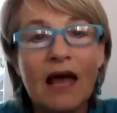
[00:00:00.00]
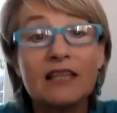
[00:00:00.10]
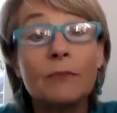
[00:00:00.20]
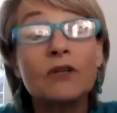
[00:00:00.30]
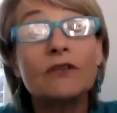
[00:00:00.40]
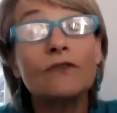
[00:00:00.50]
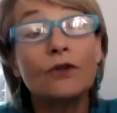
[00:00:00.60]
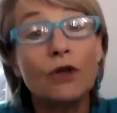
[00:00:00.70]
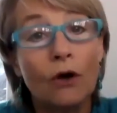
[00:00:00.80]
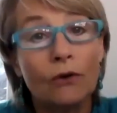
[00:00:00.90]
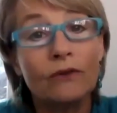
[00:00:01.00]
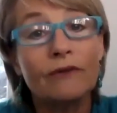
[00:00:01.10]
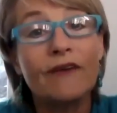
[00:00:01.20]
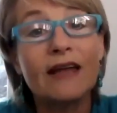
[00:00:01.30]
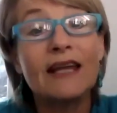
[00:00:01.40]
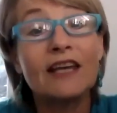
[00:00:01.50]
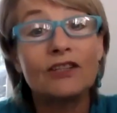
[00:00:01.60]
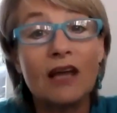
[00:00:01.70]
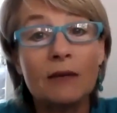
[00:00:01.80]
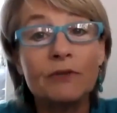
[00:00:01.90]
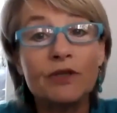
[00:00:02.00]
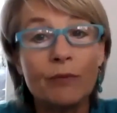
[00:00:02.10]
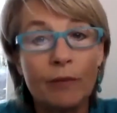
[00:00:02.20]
As most of you know, the Foundation aims to